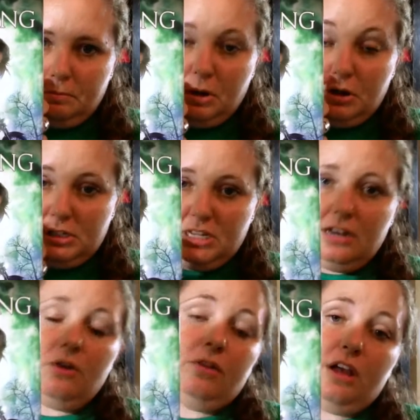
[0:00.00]

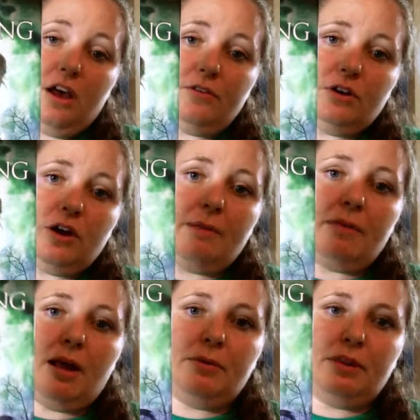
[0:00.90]
person on the cover, I'm
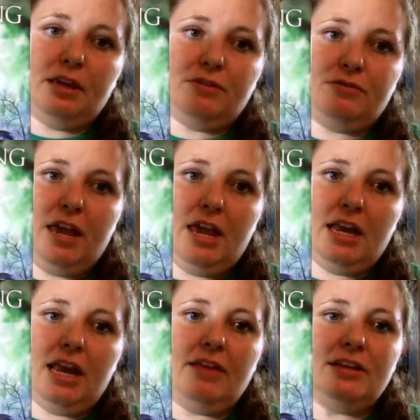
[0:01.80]
not really a
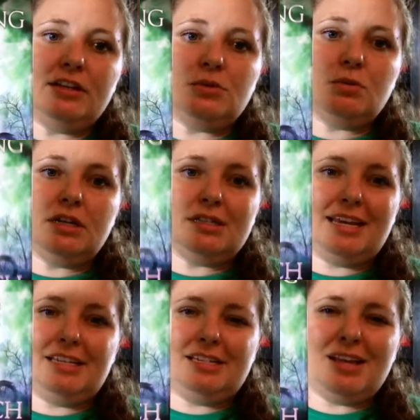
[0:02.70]
fan. And this one is
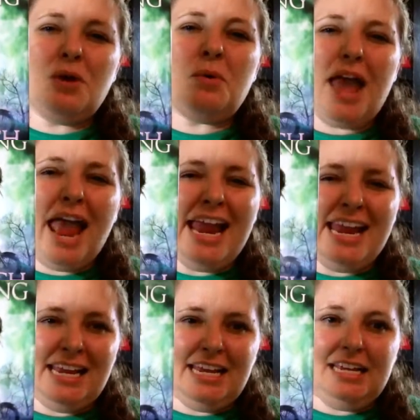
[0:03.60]
like so
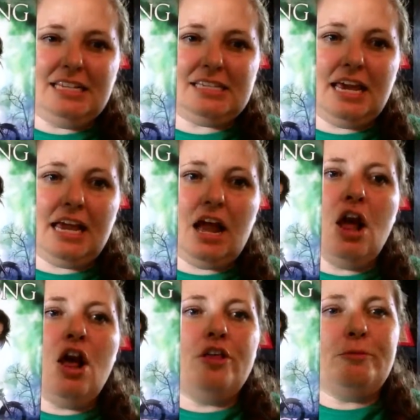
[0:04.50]
80s, like
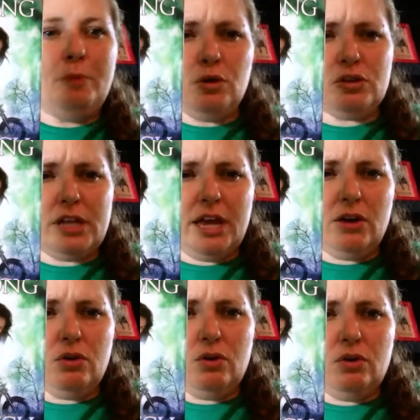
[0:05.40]
the
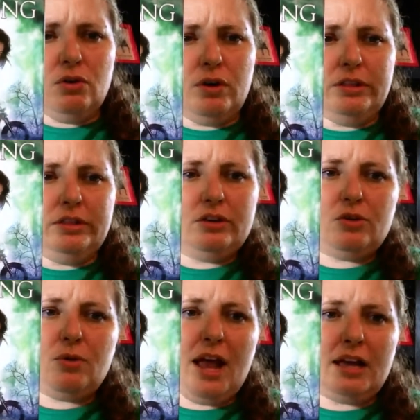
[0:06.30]
motorcycle and the
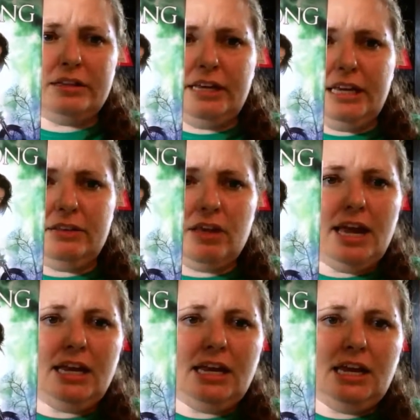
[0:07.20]
crackling
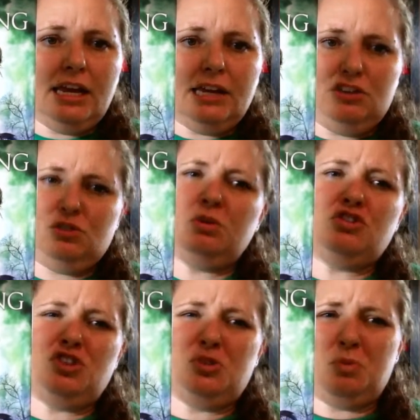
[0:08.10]
lightning and just what
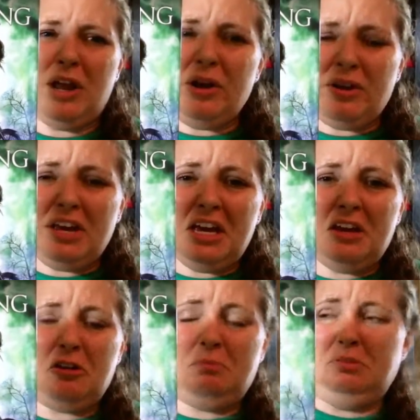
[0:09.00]
she's wearing
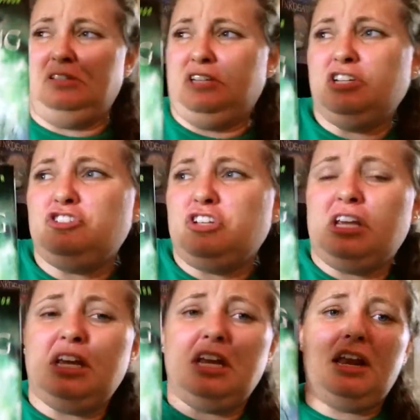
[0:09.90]
and her
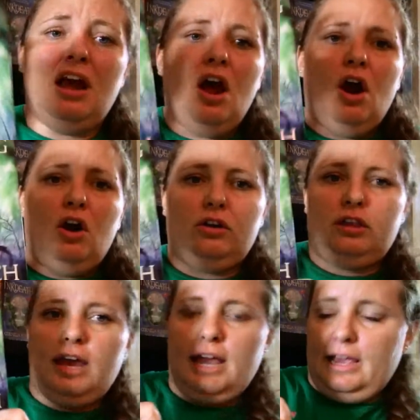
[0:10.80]
position and her
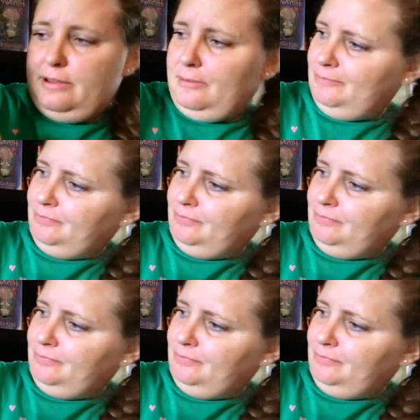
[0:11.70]
like